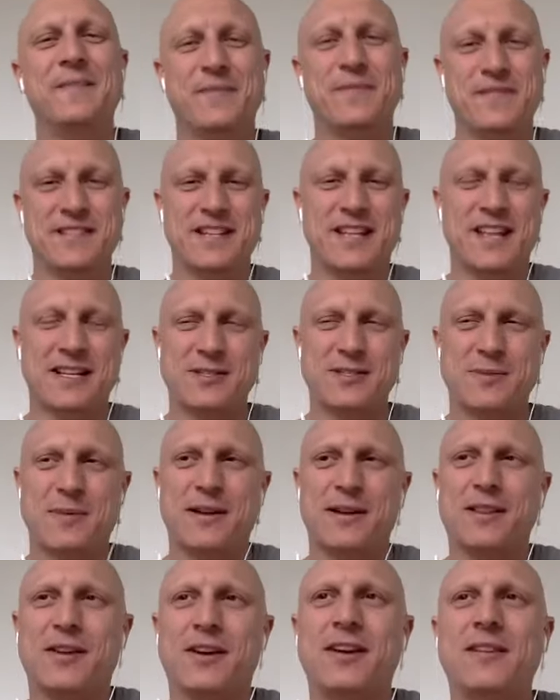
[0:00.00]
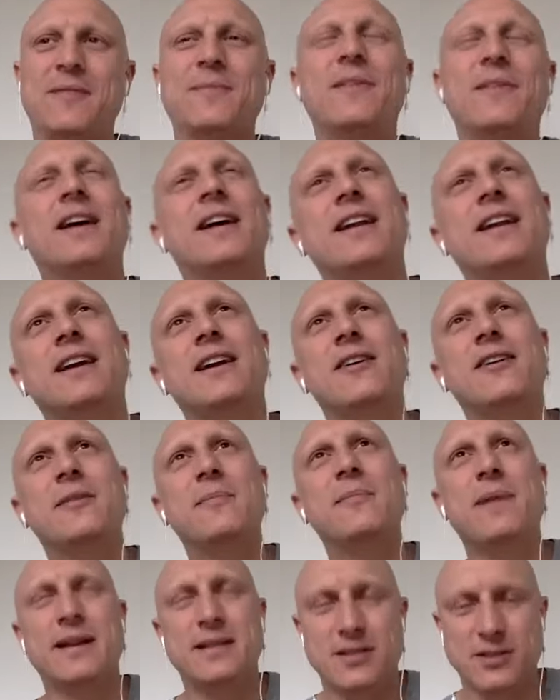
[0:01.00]
So that's one thought. And then going
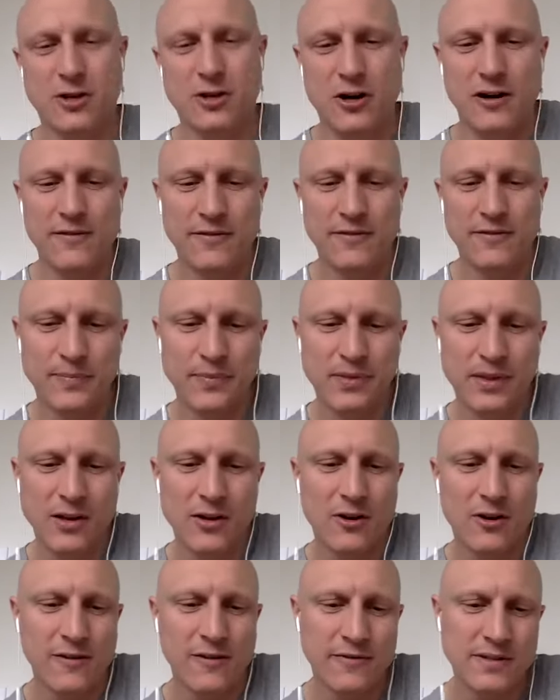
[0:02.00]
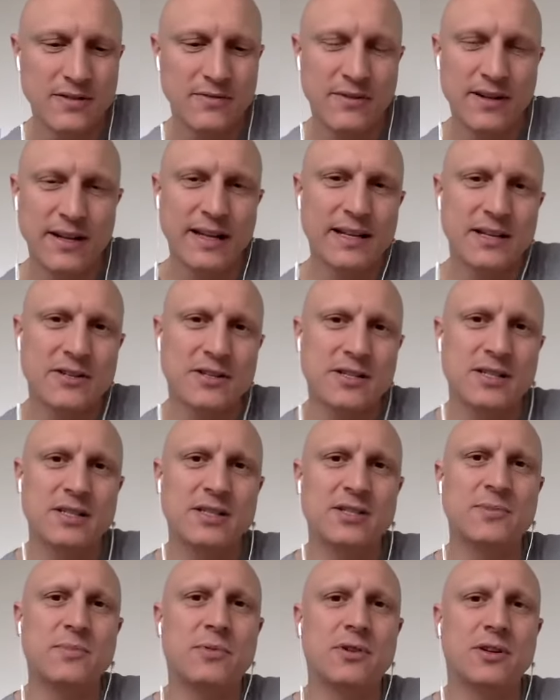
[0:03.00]
back to golf, golf is a really interesting
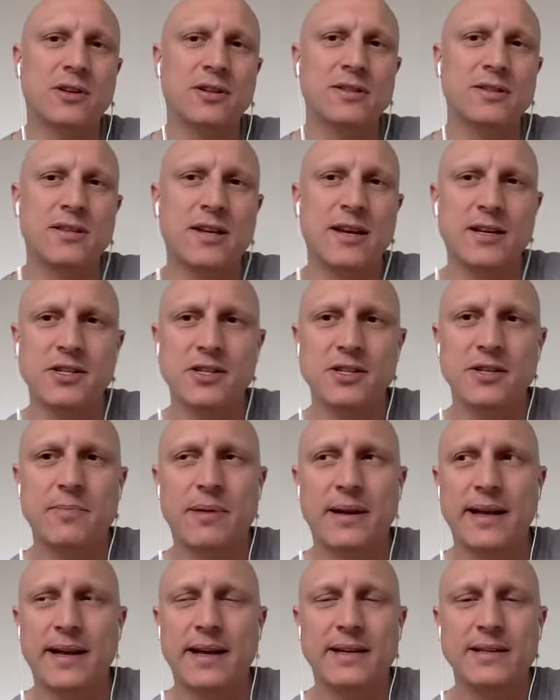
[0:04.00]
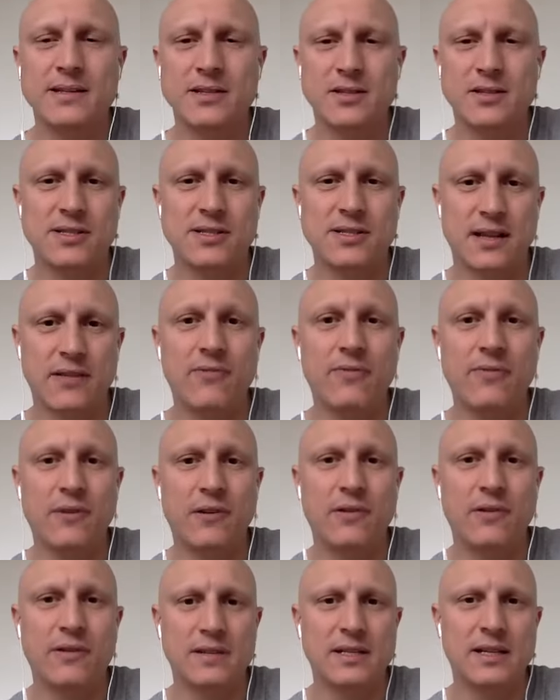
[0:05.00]
sport because you actually play against yourself
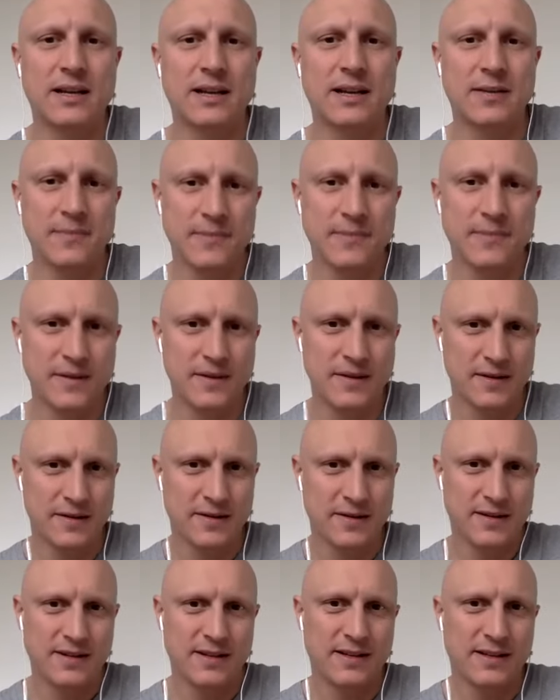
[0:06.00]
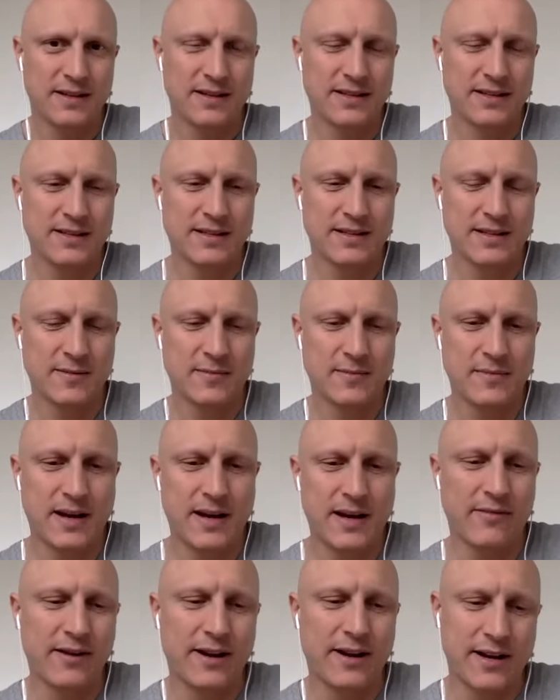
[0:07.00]
all the time. It's I
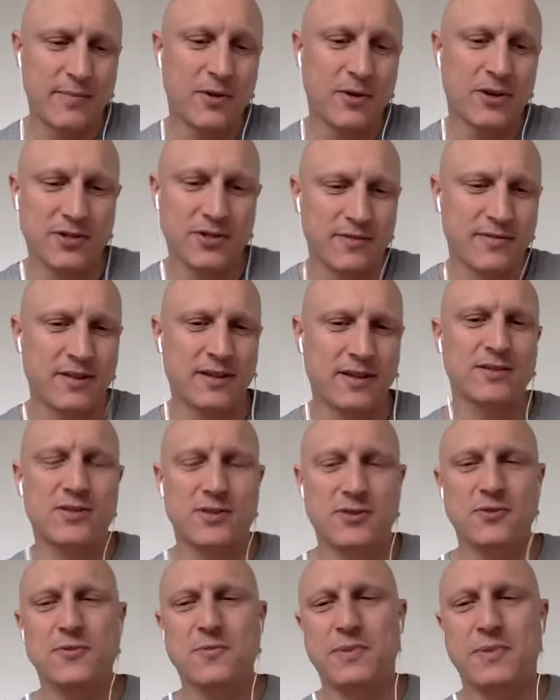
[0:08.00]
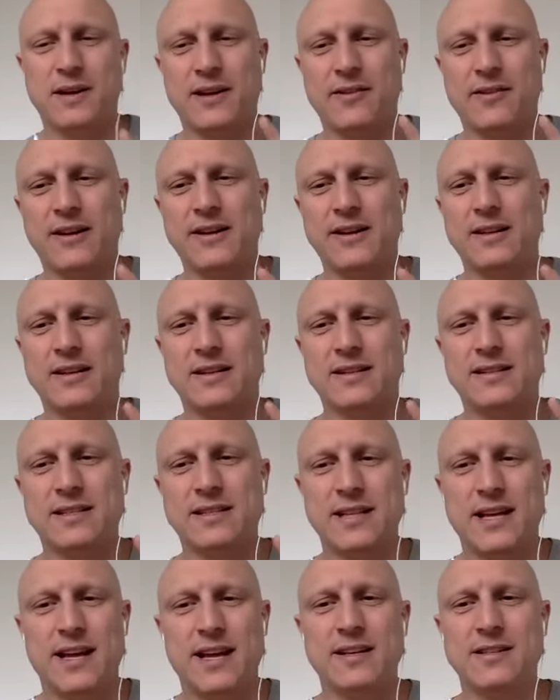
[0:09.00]
read, I'm not sure if that's true, but I read that
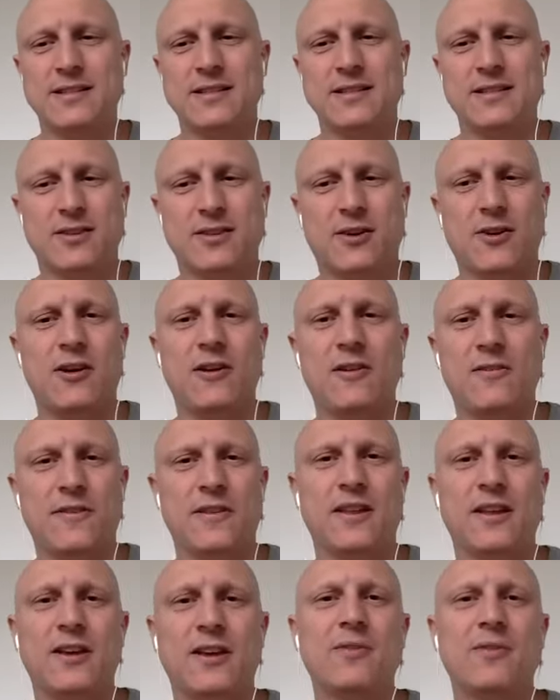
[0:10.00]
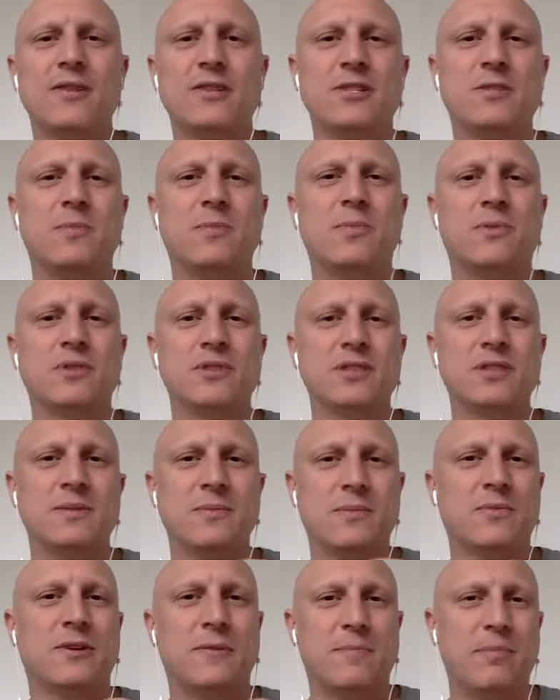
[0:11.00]
tennis and golf are the only sports
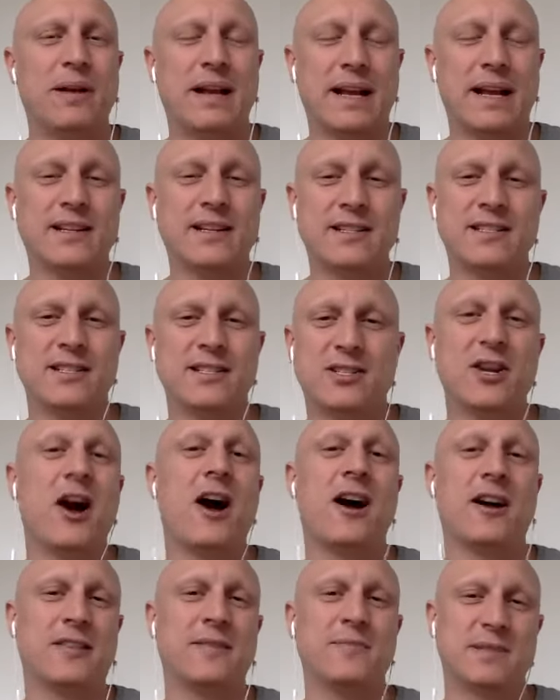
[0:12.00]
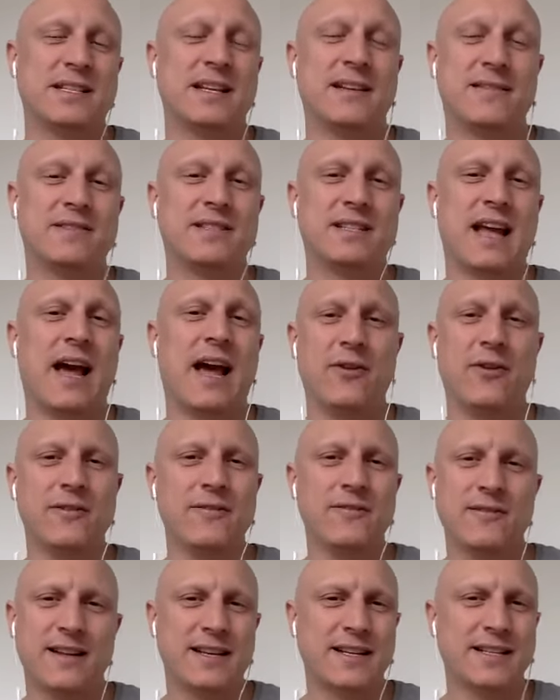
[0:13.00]
where players talk themselves down,
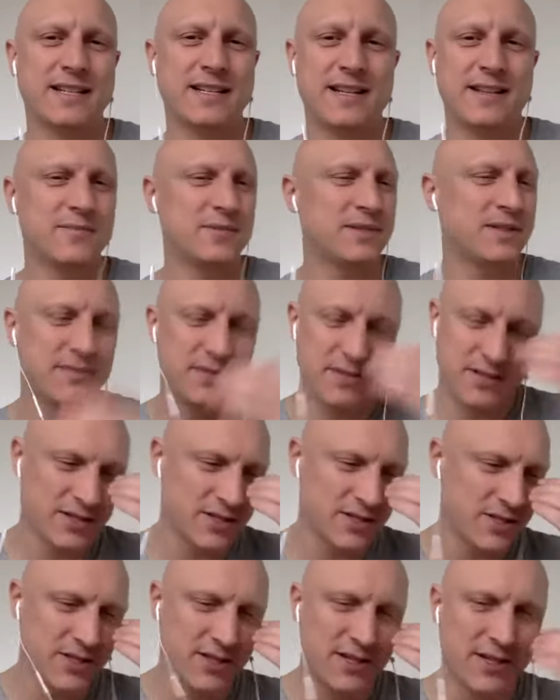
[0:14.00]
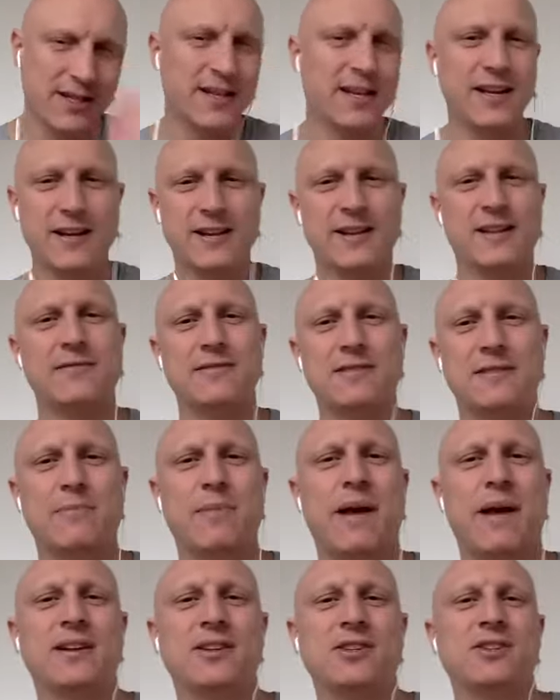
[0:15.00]
like tell themselves, you're such an idiot, that was a
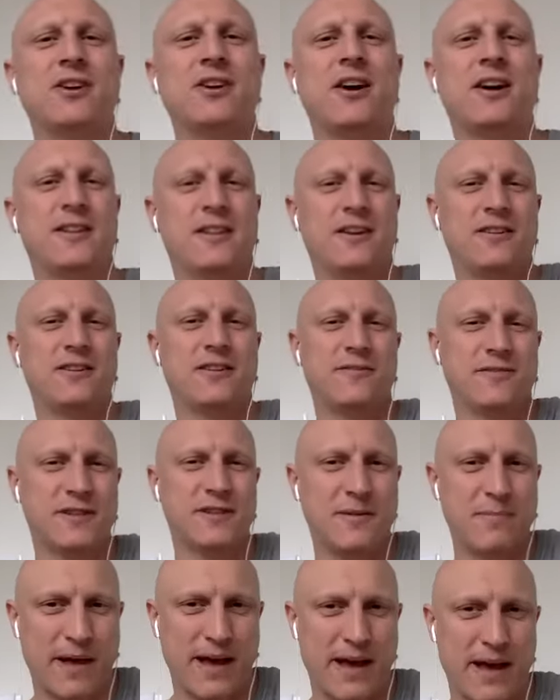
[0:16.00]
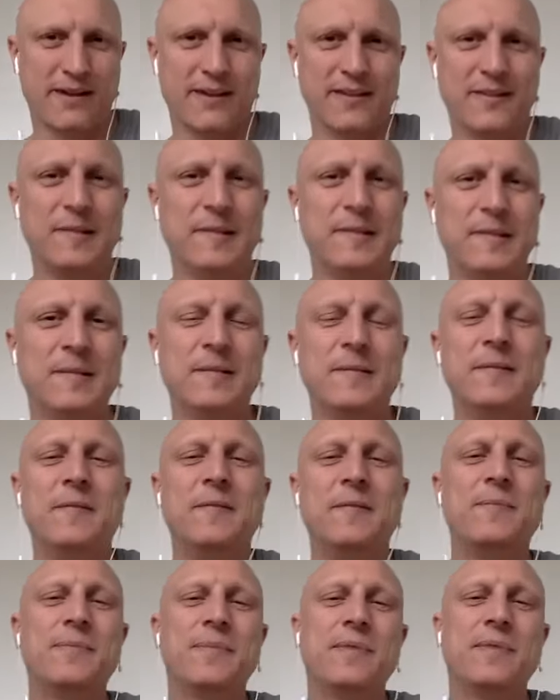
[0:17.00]
bad shot, you could have done better.
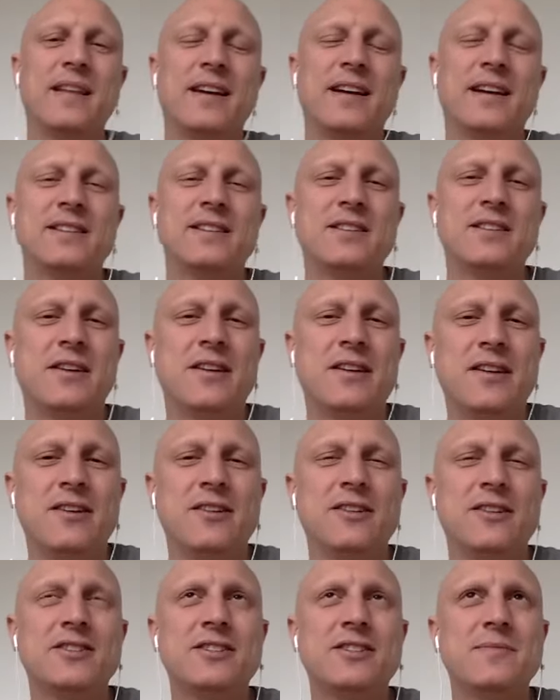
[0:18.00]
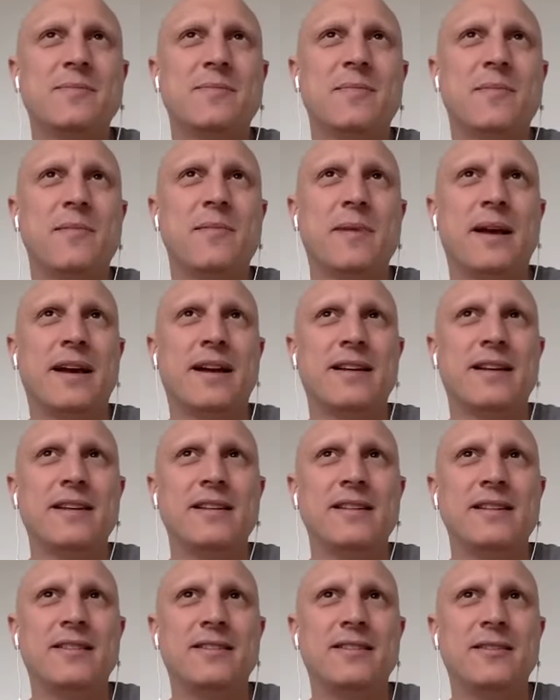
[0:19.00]
And so
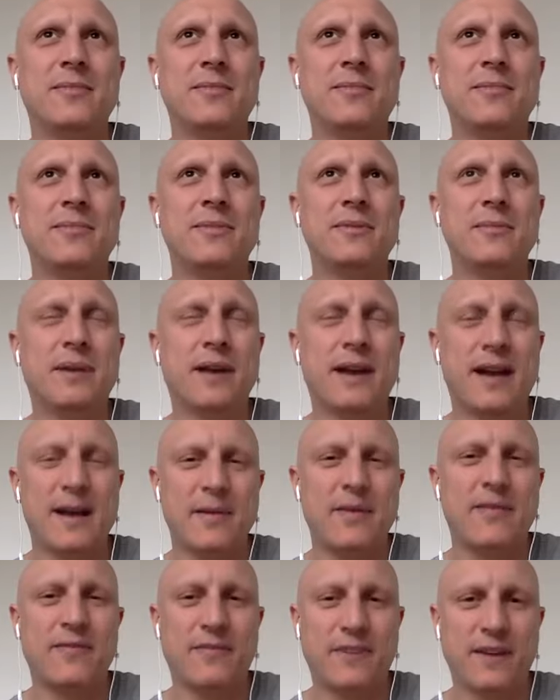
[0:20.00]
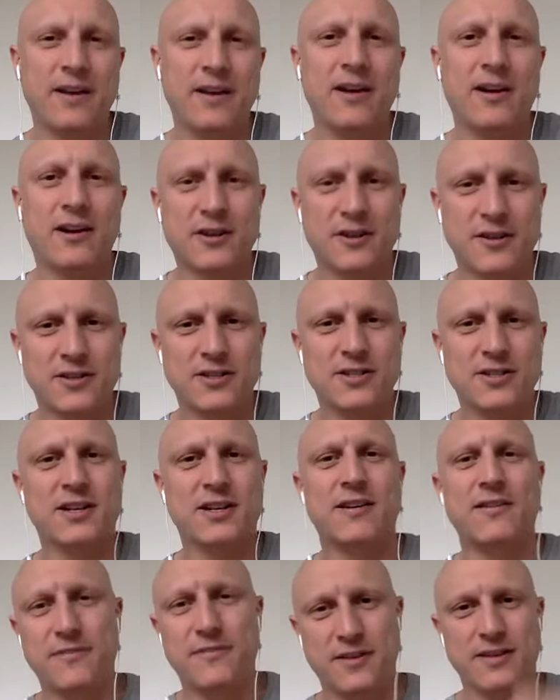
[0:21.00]
you're becoming very hard on
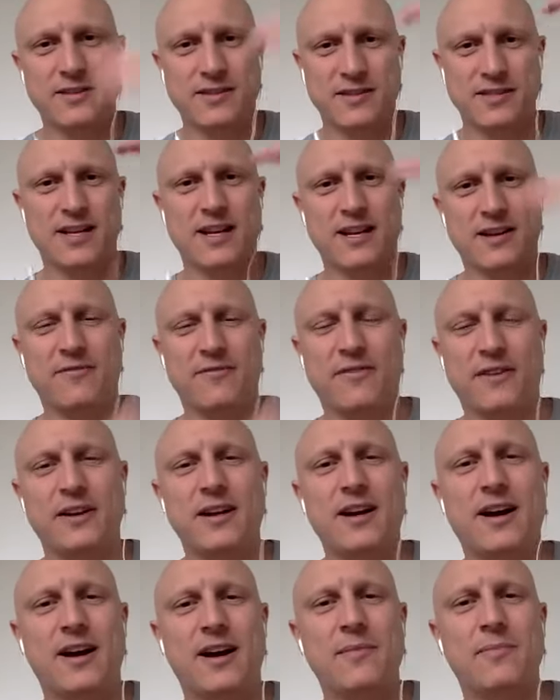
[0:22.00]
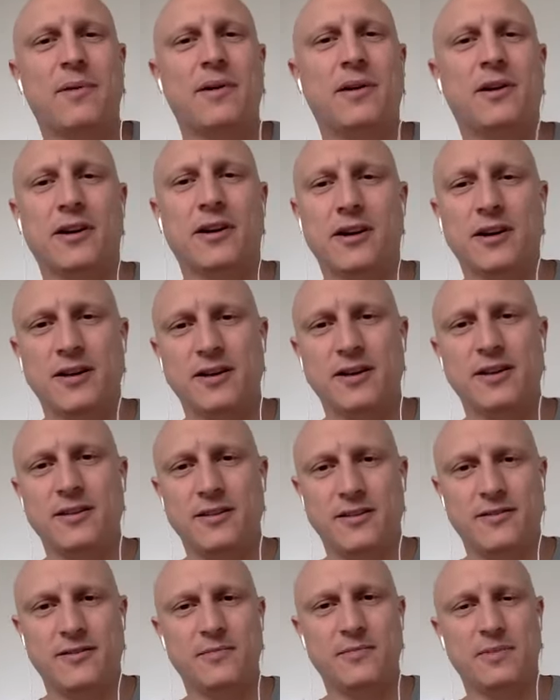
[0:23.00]
yourself. You set a very high bar and
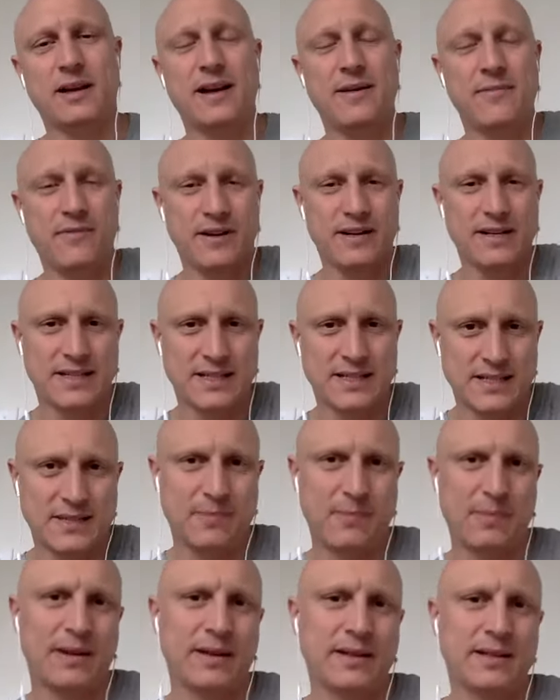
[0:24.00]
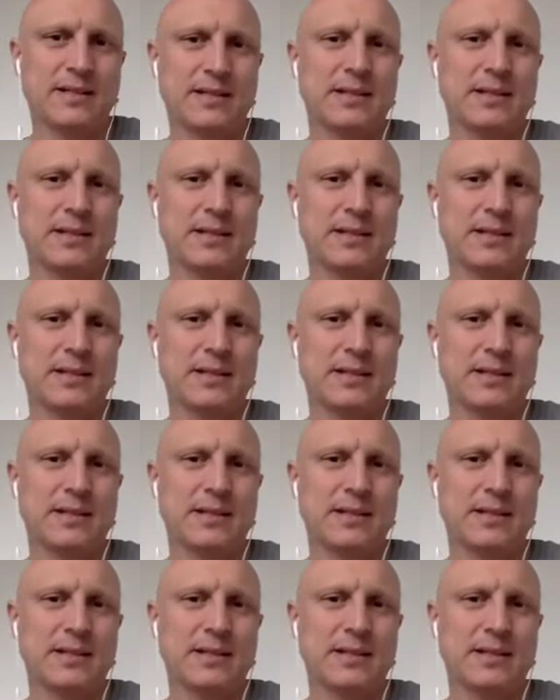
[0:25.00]
you become very disciplined.